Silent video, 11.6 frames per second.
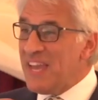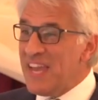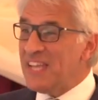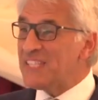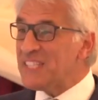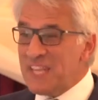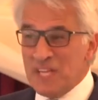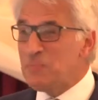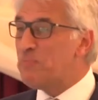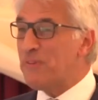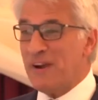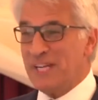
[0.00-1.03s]
It says
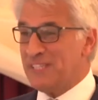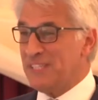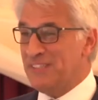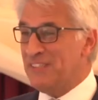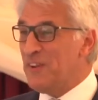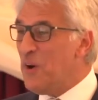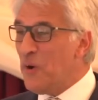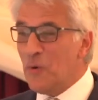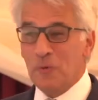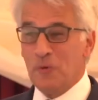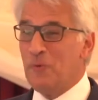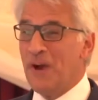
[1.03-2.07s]
Brighton
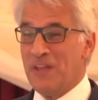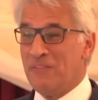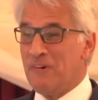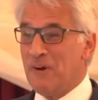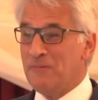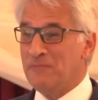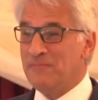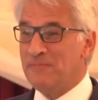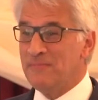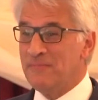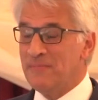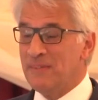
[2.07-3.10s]
all the way through.
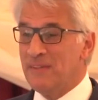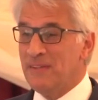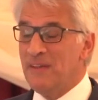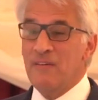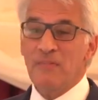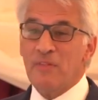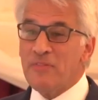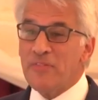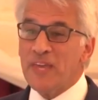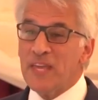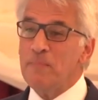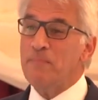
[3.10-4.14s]
The
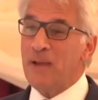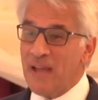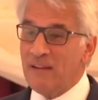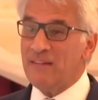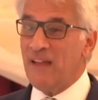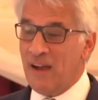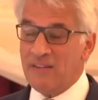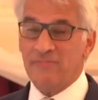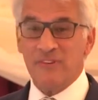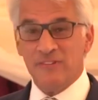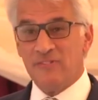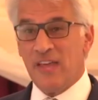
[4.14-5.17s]
thing about life
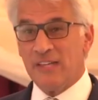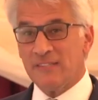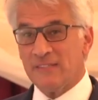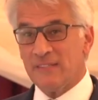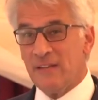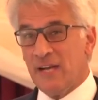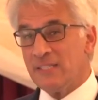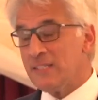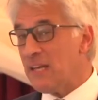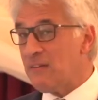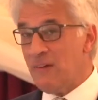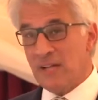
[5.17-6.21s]
is this. I
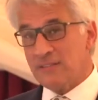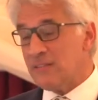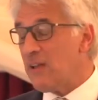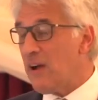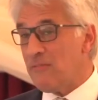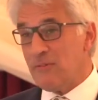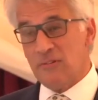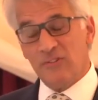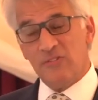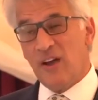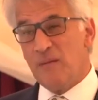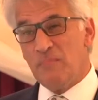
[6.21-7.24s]
say to our staff all the
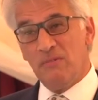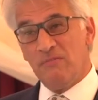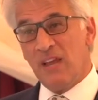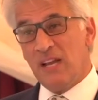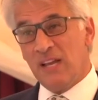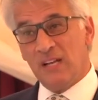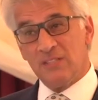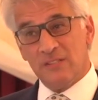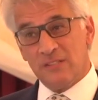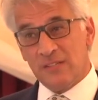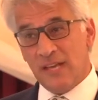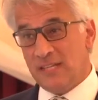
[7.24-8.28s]
time, but really I should
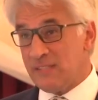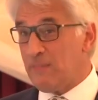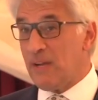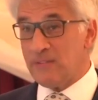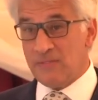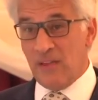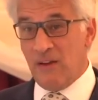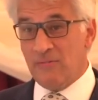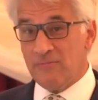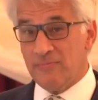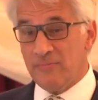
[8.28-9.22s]
say it to myself.